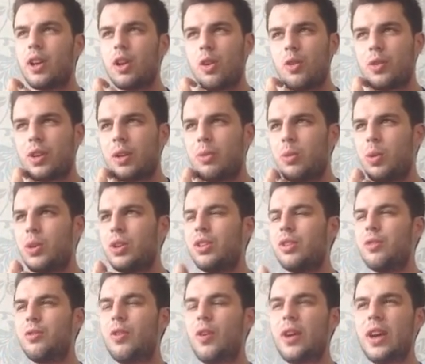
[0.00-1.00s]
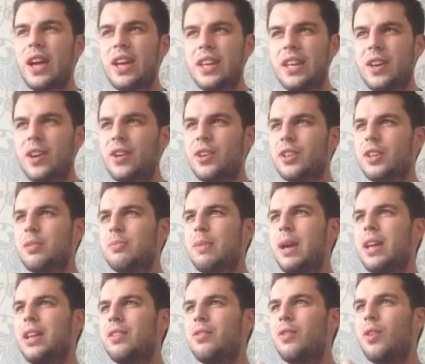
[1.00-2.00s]
Golovkin wanted the fight, Eddie Hearn could
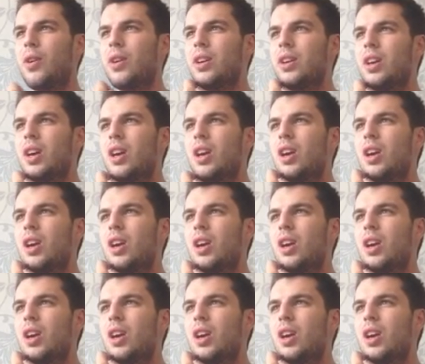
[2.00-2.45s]
make the fight.